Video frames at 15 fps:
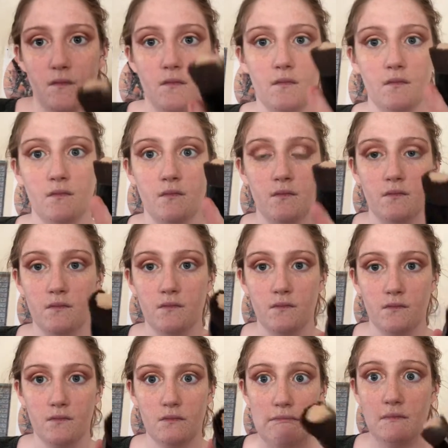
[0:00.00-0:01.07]
And
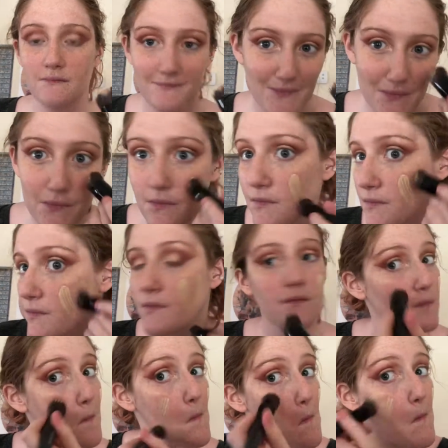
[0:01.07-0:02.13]
then using
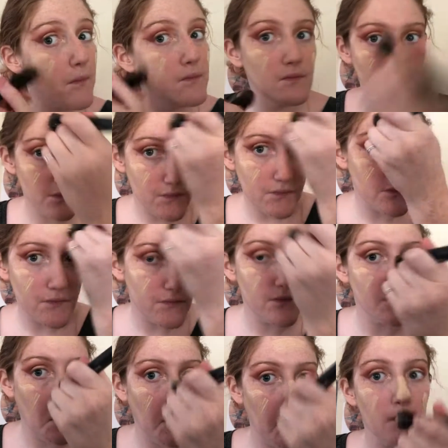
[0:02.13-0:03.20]
Bare Minerals
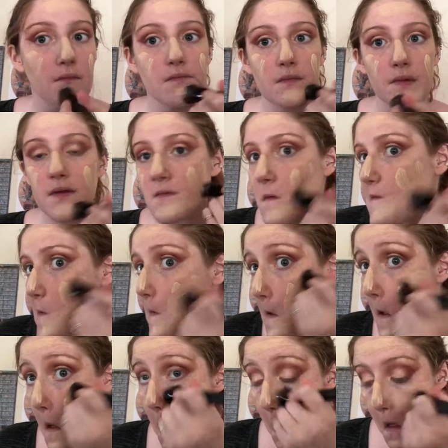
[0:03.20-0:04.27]
Complexion Rescue Tinted
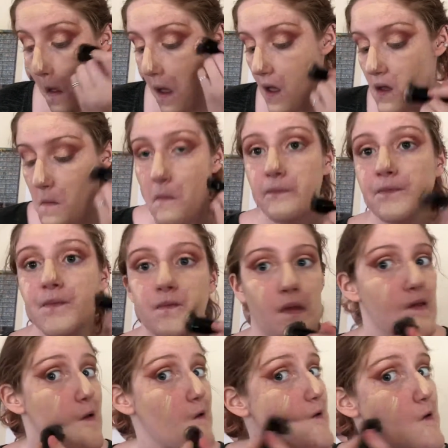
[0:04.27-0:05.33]
Moisturizer and
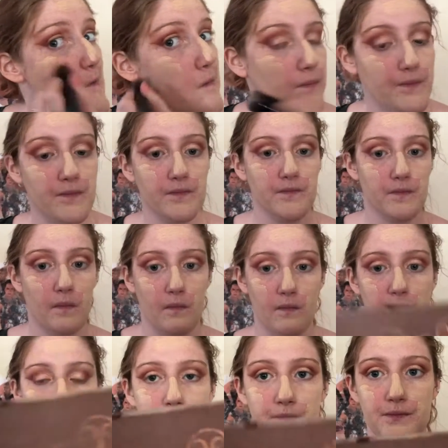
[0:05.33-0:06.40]
Buttercream,
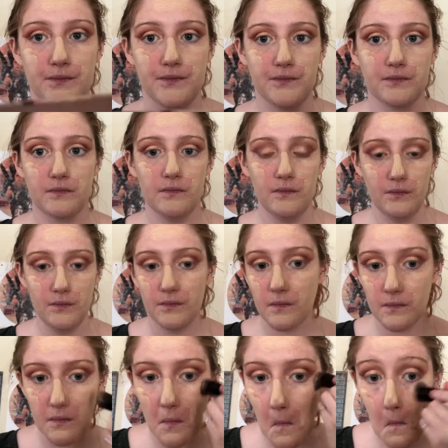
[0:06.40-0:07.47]
I
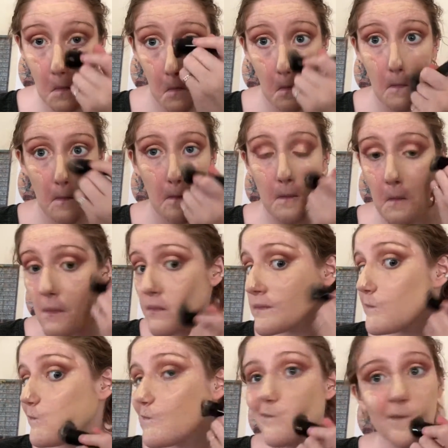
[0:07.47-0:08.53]
go ahead and
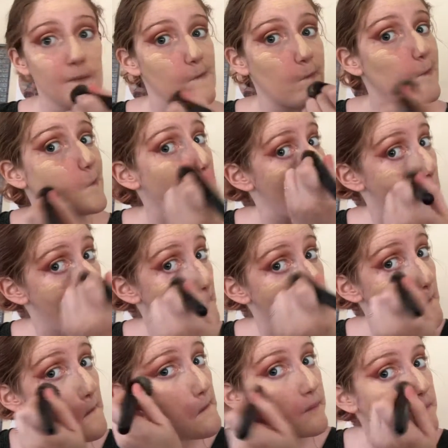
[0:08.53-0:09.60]
lay down my
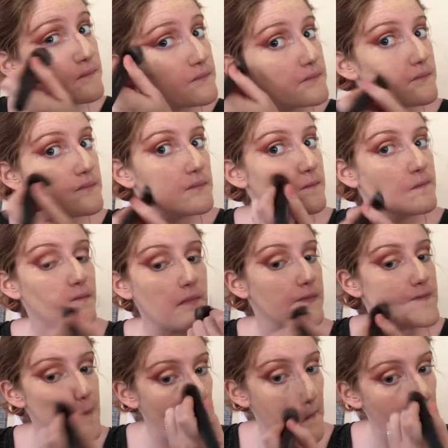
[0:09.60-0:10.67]
foundation,
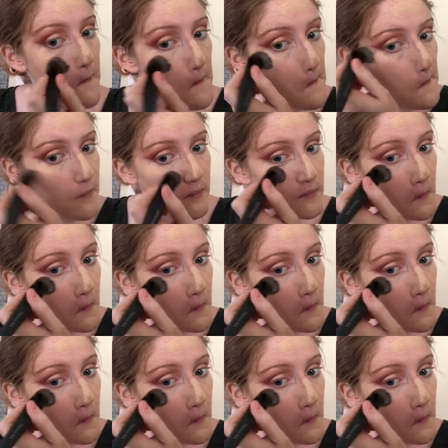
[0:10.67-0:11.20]
or moisturizer